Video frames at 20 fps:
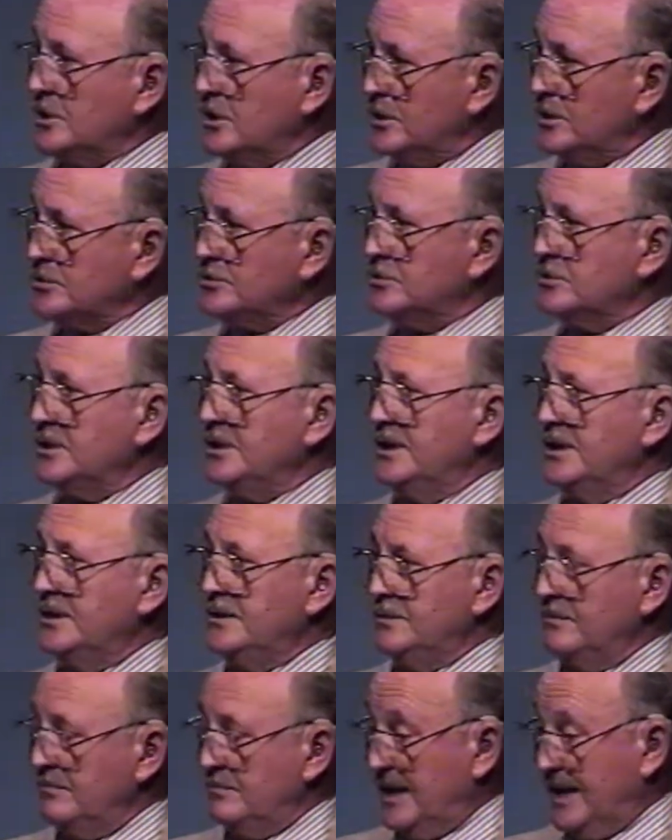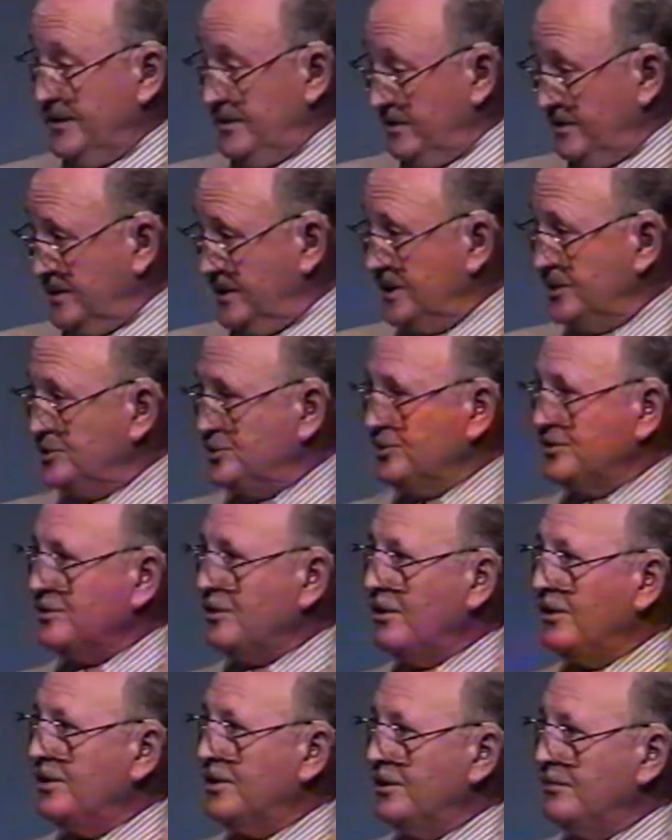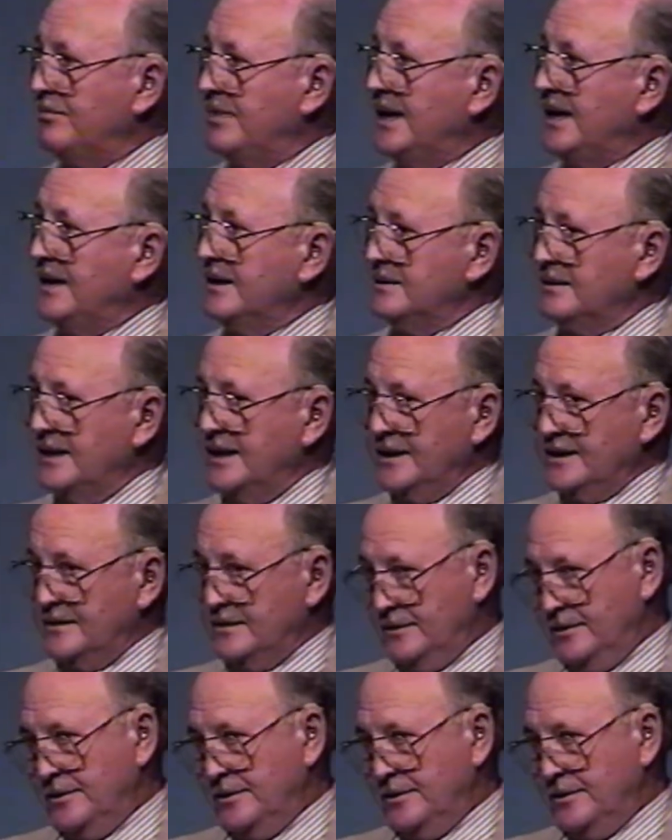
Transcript: culturally by the things you're talking about, like